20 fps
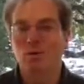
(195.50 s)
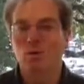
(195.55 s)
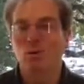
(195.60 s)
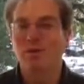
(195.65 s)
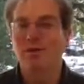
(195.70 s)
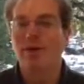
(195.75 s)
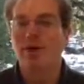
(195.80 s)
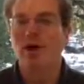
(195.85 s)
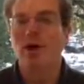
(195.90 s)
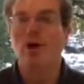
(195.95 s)

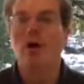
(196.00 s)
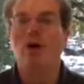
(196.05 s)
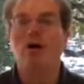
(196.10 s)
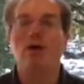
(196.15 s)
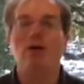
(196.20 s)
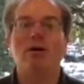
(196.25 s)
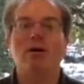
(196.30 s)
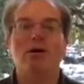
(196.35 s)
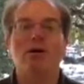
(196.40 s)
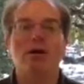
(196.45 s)
what they
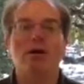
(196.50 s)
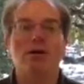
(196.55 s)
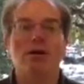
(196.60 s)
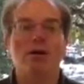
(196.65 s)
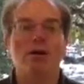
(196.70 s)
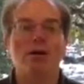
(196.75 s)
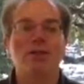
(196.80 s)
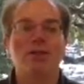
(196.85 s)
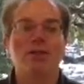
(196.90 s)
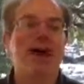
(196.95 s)
call
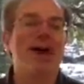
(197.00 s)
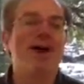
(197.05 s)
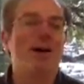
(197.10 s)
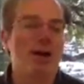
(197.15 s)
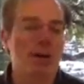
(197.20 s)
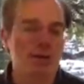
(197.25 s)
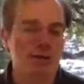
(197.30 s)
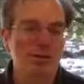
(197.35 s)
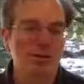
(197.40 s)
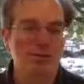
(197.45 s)

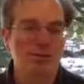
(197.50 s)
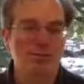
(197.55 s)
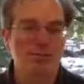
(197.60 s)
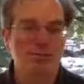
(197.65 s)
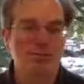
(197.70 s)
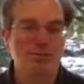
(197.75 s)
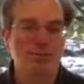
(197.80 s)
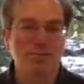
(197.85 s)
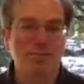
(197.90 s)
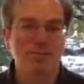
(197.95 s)
thiols.
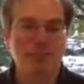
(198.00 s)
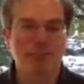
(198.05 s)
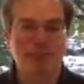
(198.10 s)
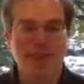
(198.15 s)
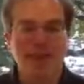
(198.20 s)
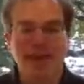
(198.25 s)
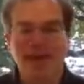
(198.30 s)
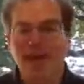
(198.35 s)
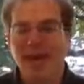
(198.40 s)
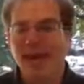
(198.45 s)

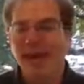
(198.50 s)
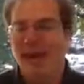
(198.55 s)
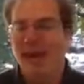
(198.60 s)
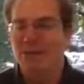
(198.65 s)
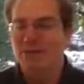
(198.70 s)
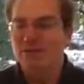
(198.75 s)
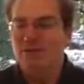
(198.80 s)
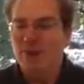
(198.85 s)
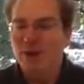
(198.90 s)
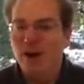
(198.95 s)

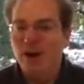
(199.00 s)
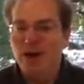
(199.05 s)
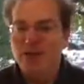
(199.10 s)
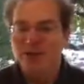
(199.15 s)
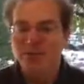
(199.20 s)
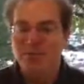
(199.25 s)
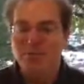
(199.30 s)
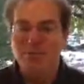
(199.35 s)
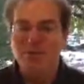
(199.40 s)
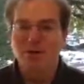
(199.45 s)
It's very
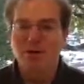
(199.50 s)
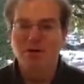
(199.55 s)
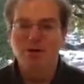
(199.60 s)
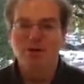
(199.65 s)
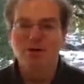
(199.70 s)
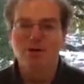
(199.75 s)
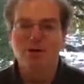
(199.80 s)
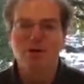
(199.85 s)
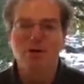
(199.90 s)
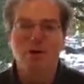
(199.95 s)
similar
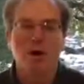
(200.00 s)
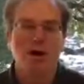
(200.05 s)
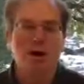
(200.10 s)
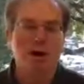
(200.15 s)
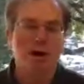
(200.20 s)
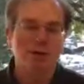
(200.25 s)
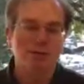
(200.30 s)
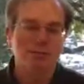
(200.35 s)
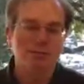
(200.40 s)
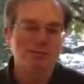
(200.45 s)
to
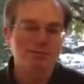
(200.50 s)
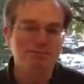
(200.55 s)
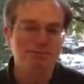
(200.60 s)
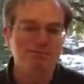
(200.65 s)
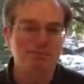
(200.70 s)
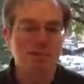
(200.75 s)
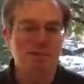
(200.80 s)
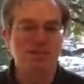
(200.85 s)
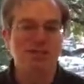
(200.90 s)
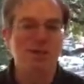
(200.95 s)
a
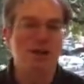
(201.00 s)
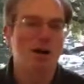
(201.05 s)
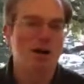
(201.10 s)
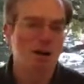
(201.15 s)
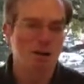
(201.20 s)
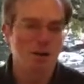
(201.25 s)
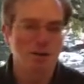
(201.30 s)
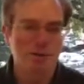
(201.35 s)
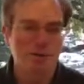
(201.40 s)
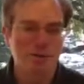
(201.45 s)

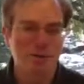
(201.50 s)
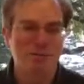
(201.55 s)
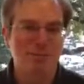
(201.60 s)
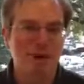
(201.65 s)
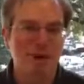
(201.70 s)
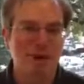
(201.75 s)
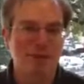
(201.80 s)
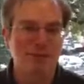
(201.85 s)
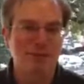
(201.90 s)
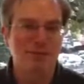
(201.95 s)
skunk
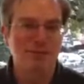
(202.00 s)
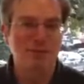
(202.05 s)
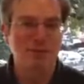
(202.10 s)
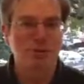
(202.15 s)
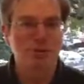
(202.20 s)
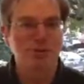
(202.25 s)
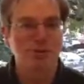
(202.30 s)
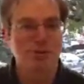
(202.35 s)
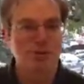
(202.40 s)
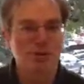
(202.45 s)
smell,
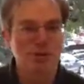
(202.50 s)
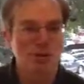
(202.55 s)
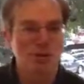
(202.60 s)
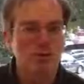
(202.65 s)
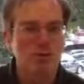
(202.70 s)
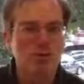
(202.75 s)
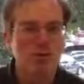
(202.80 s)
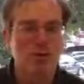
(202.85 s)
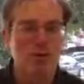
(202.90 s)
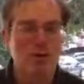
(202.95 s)
sort of a
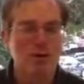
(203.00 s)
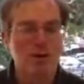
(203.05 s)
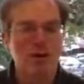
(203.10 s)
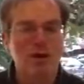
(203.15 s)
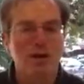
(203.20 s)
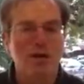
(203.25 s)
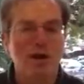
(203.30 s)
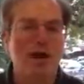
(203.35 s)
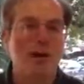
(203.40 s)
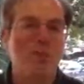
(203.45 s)
sulfur
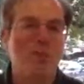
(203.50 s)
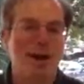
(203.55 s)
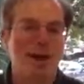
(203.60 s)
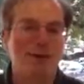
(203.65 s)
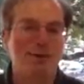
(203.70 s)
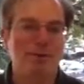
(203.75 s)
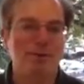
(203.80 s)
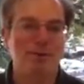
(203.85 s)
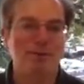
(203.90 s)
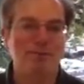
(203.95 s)

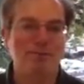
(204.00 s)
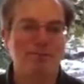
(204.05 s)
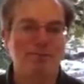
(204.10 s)
compound.